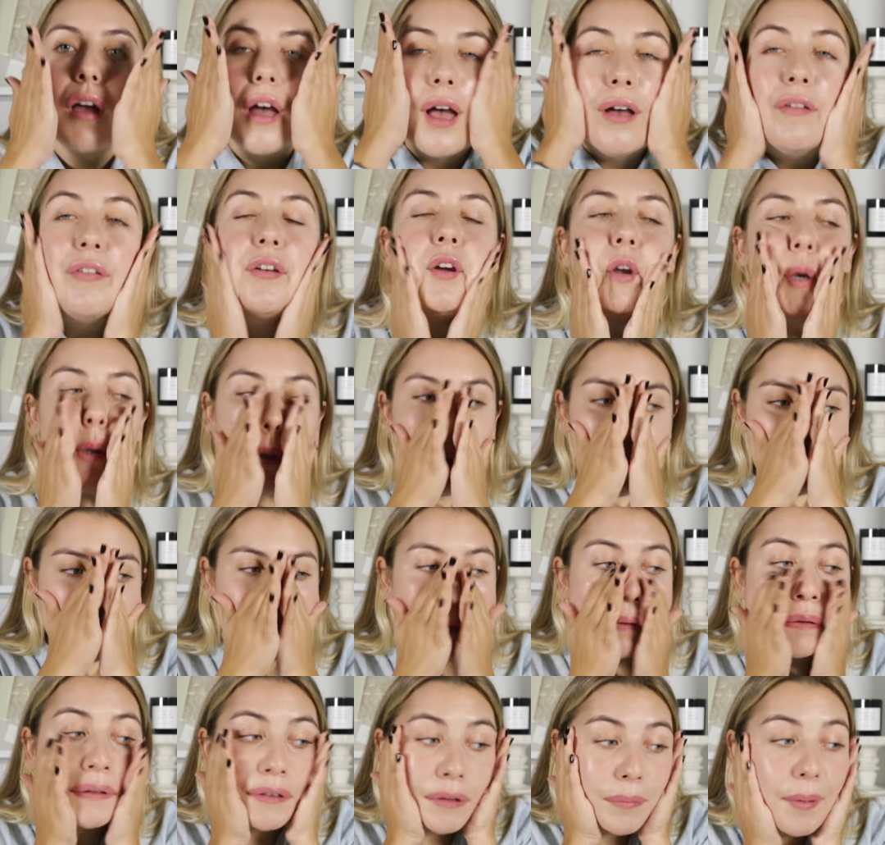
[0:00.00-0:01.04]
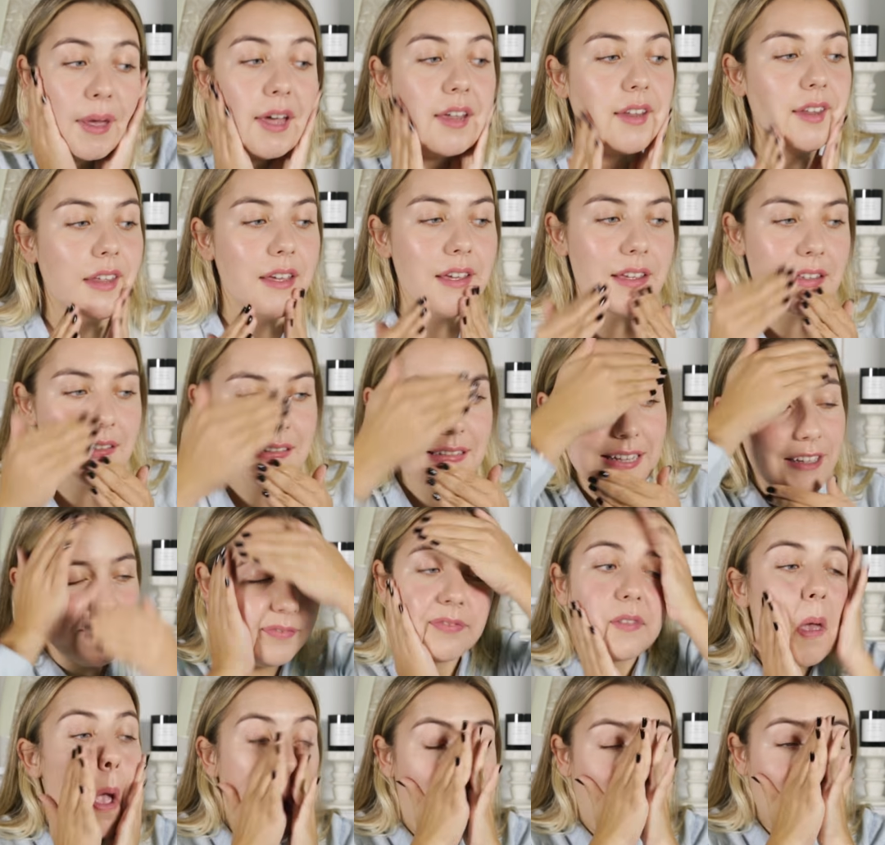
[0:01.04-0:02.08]
I've heard good things about this.
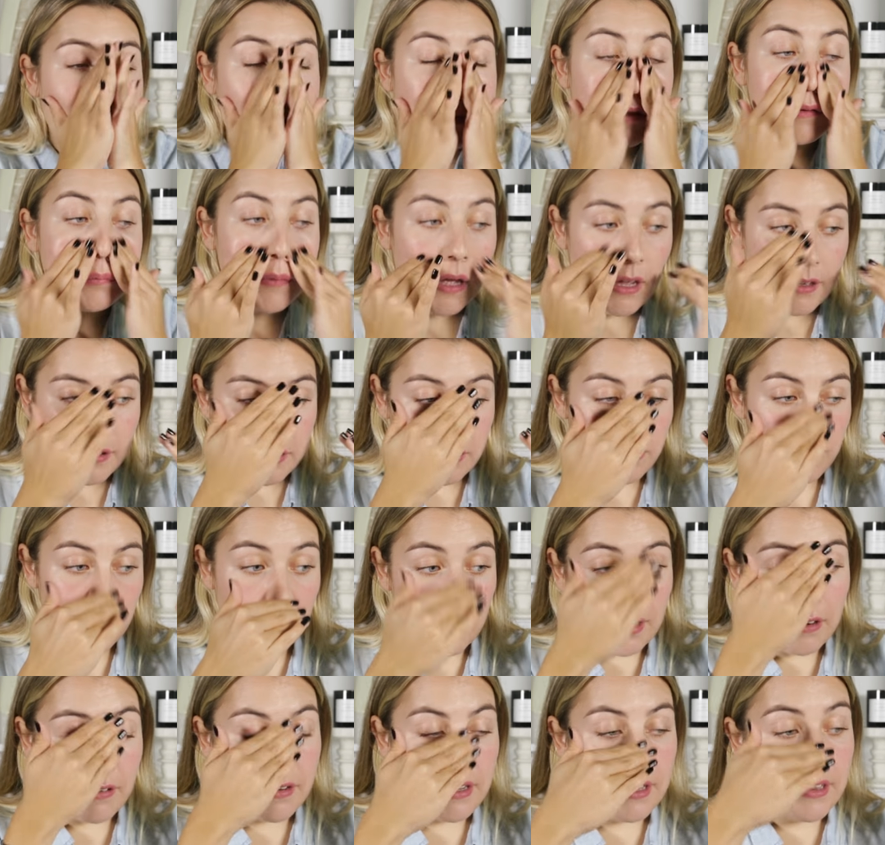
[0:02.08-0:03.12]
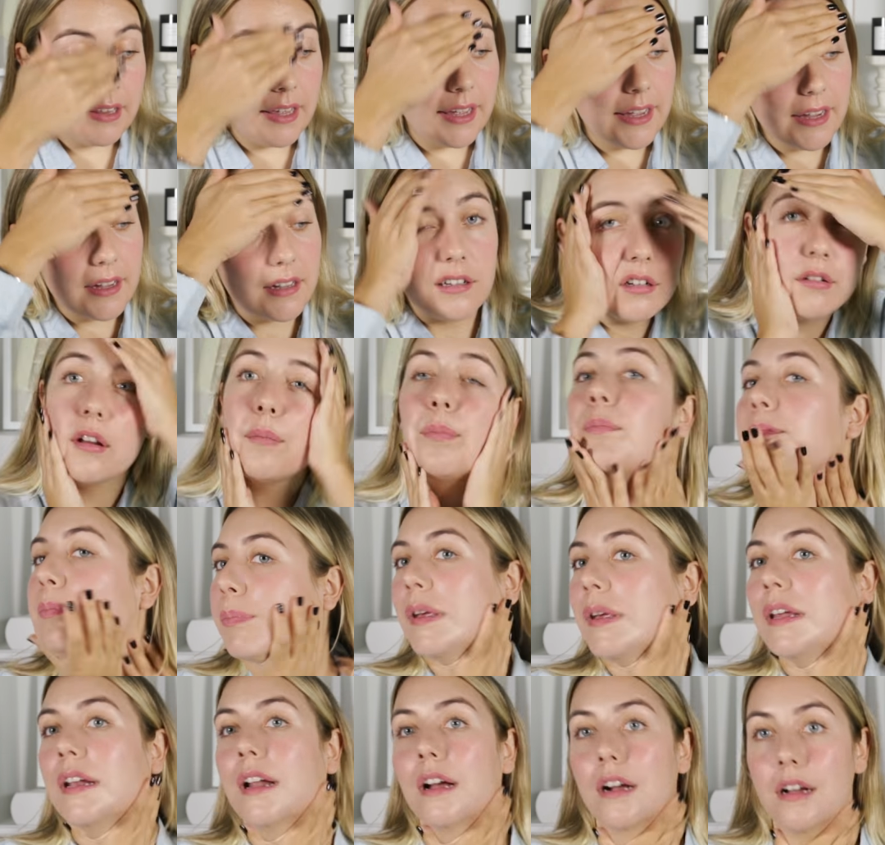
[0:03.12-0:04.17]
Oh, it smells very like
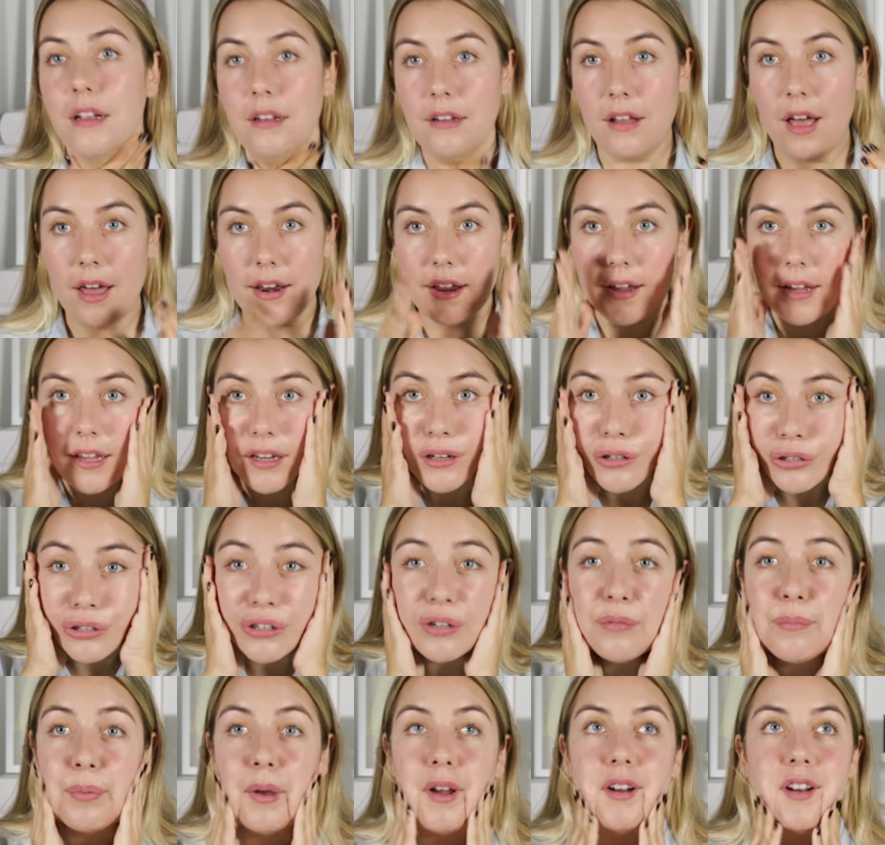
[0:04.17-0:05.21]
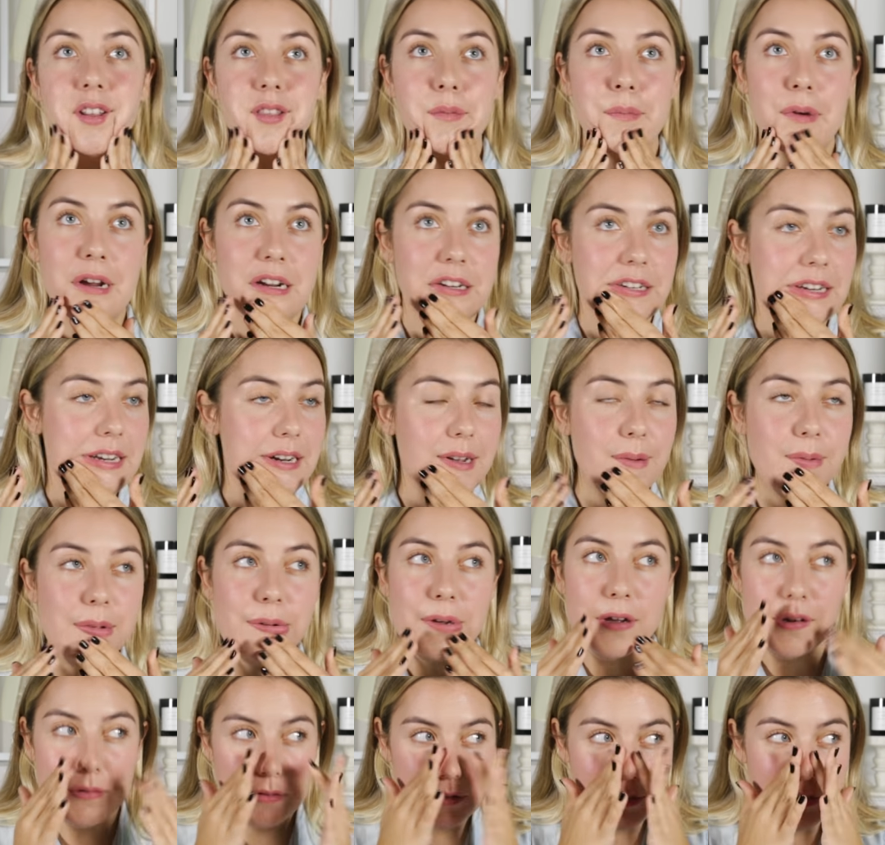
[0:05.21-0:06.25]
pina colada-ish compared to the Marc Jacobs
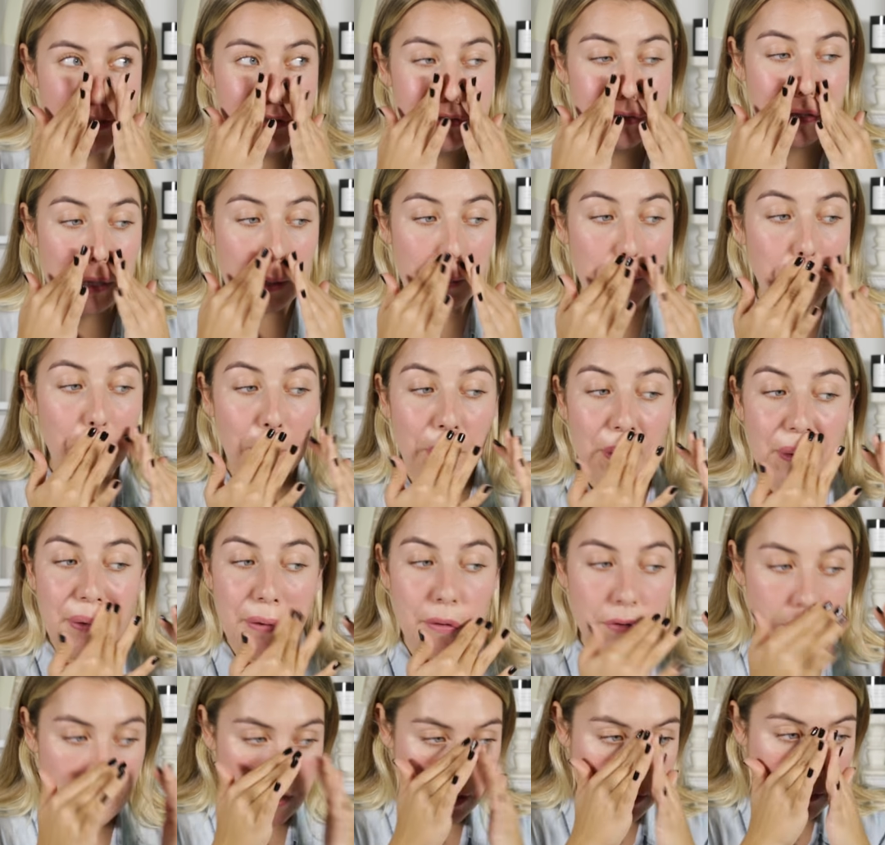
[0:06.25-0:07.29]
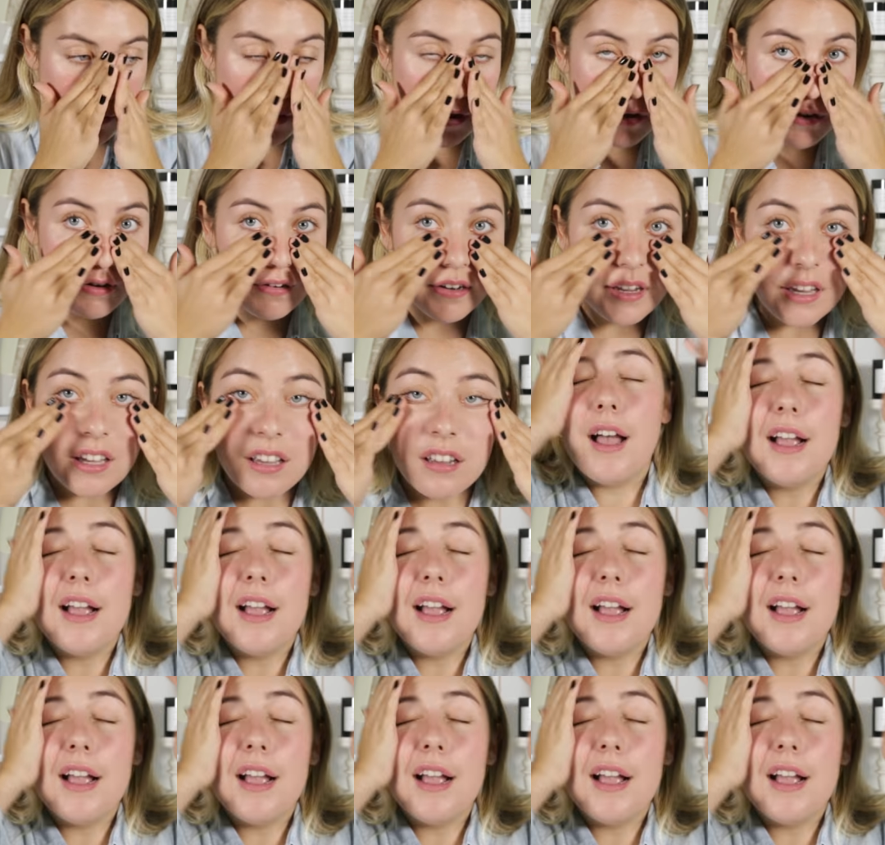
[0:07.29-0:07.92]
one, which is like more coconut watery.